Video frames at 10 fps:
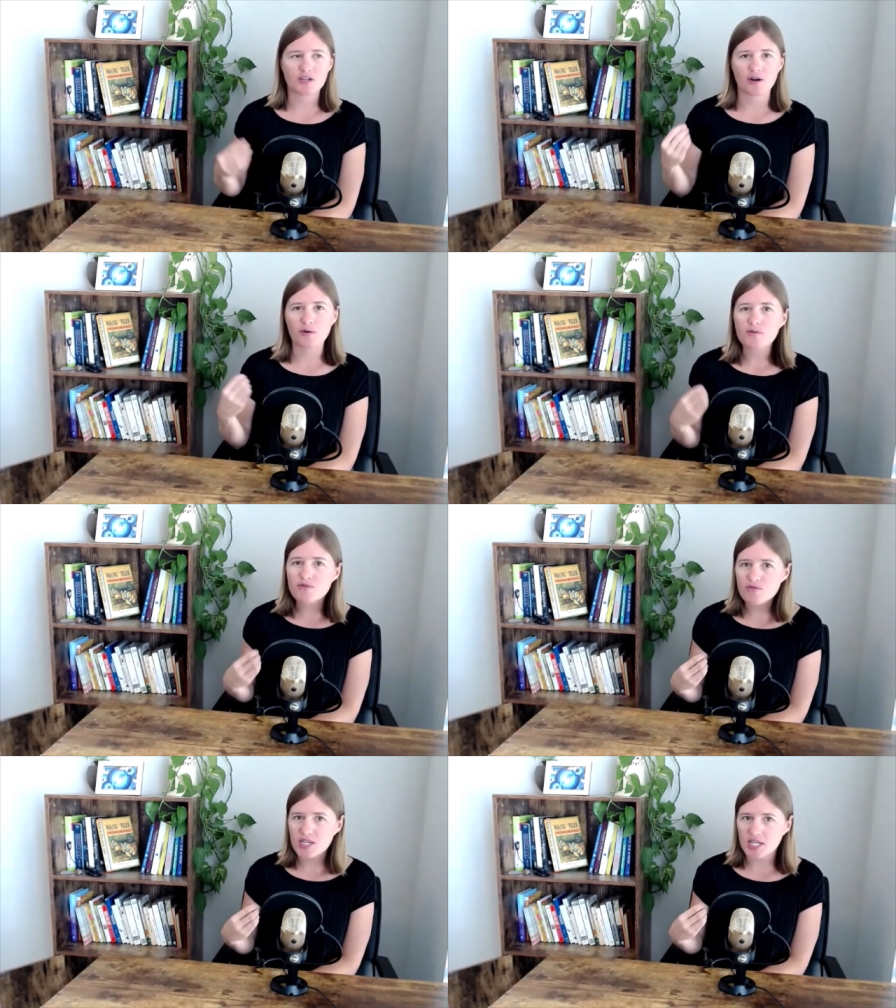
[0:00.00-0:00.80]
our own
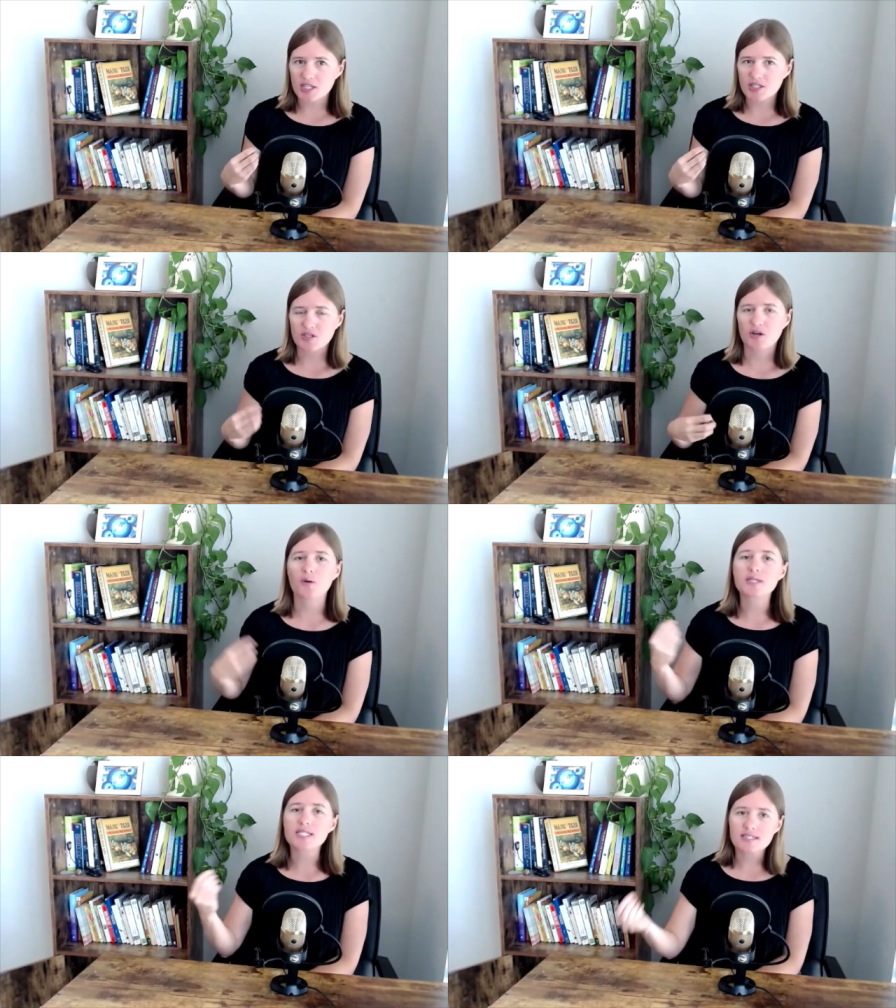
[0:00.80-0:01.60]
fears, our
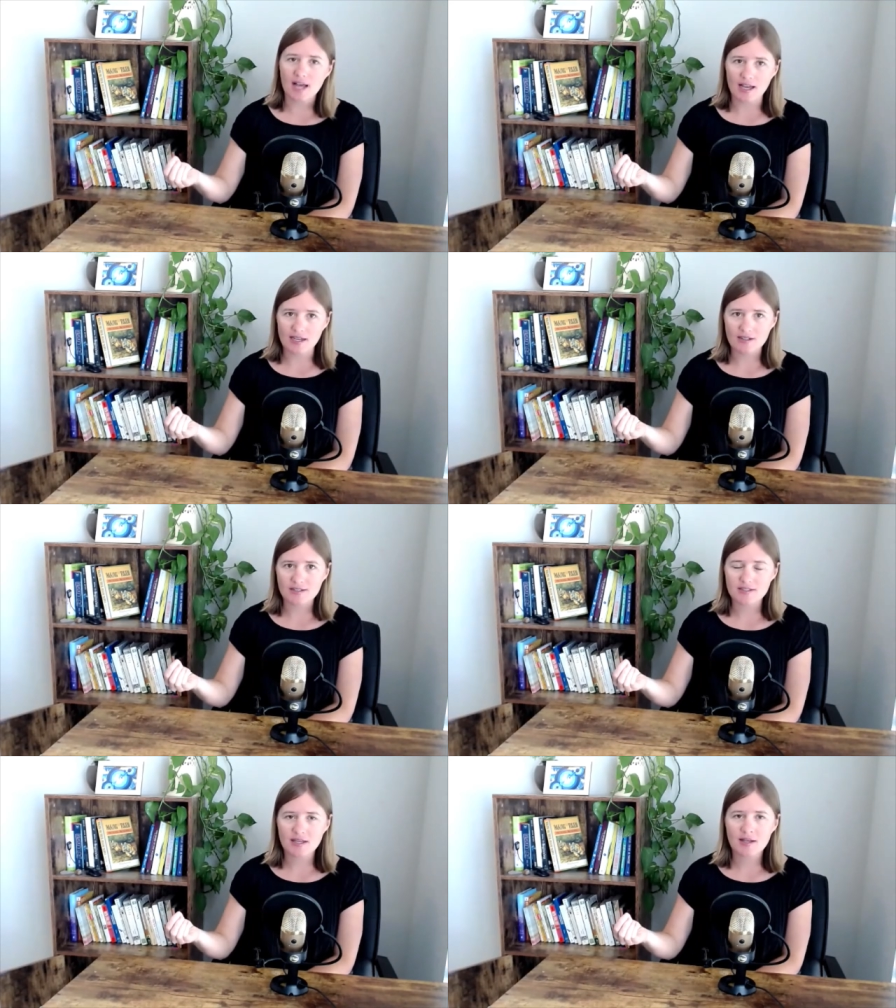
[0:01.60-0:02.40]
own
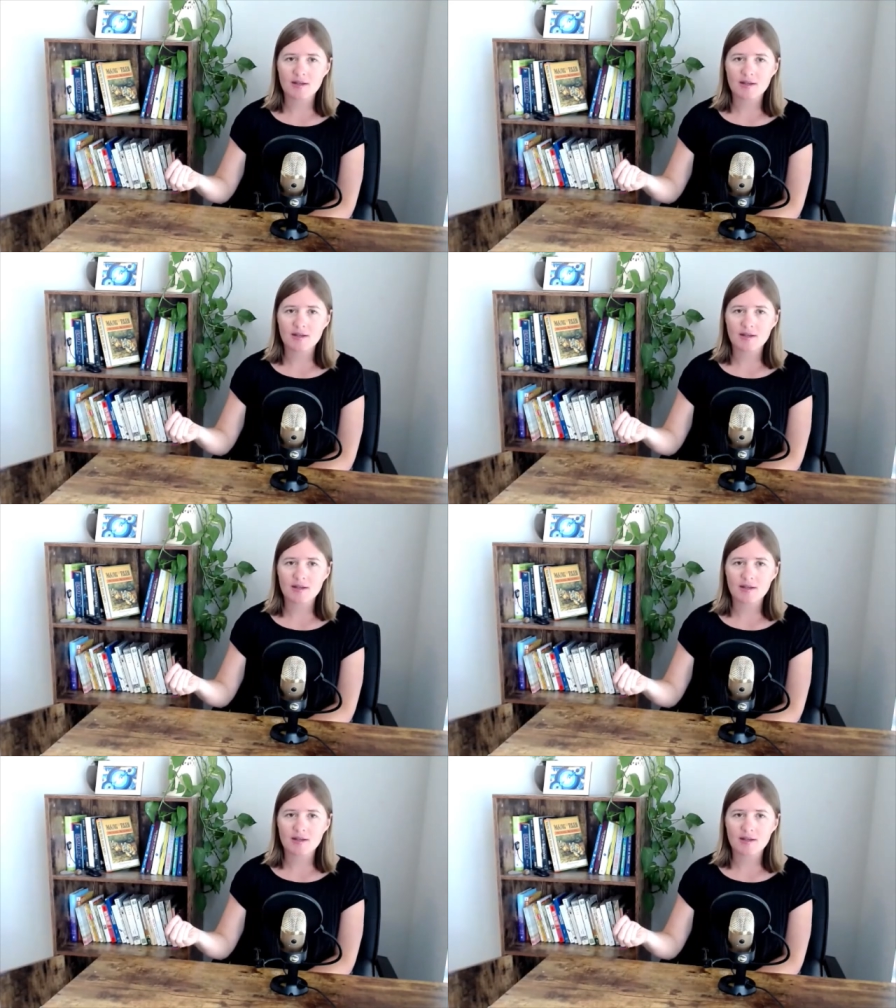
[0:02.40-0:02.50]
desires.